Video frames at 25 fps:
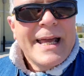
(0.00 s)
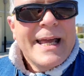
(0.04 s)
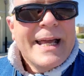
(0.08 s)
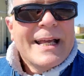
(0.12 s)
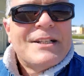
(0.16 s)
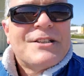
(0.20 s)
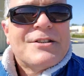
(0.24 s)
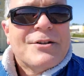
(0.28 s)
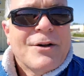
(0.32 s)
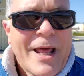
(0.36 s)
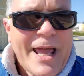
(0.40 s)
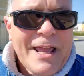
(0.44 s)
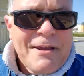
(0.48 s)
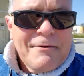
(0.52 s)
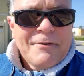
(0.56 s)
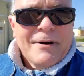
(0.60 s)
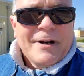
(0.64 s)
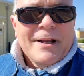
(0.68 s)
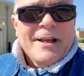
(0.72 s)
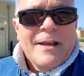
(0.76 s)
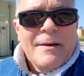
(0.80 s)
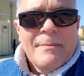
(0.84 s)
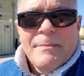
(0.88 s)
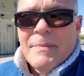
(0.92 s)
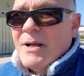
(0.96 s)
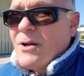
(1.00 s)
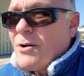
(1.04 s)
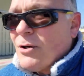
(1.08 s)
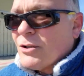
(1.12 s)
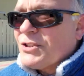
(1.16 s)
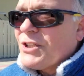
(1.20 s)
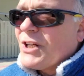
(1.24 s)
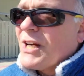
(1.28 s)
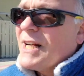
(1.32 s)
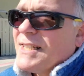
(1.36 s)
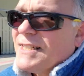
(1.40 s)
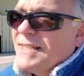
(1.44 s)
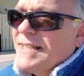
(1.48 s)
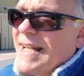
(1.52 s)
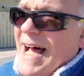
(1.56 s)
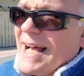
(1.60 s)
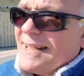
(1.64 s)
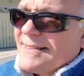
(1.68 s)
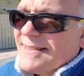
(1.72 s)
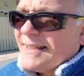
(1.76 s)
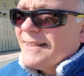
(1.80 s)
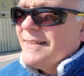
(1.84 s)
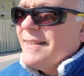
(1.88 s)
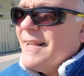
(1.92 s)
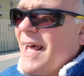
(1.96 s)
slavery, because there is
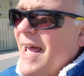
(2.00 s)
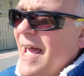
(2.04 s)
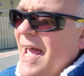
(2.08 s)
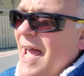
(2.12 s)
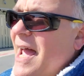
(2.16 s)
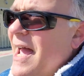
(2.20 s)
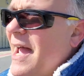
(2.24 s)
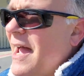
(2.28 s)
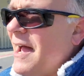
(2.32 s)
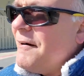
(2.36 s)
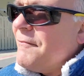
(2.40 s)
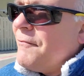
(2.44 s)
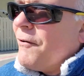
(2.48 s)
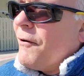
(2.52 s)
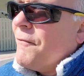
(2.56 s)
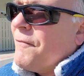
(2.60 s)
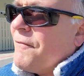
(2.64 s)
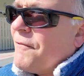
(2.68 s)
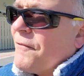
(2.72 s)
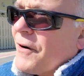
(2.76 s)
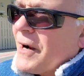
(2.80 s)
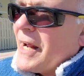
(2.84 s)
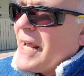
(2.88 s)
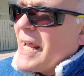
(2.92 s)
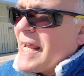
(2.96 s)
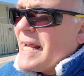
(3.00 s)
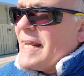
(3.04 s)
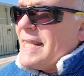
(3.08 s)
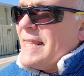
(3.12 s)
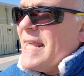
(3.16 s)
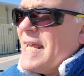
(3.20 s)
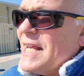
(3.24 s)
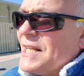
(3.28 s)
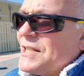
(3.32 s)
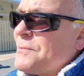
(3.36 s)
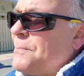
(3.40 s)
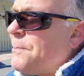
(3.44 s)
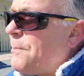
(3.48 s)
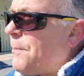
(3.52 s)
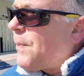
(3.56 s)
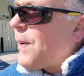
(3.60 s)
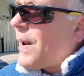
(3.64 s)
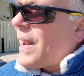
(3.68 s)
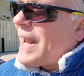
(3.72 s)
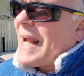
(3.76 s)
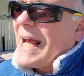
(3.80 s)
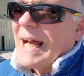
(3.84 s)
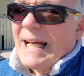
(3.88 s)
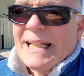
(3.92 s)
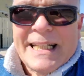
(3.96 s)
nothing for free in this
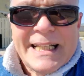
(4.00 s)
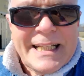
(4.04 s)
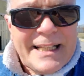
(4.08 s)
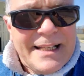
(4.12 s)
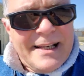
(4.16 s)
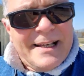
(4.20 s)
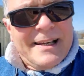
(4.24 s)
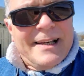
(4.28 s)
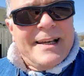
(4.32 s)
planet.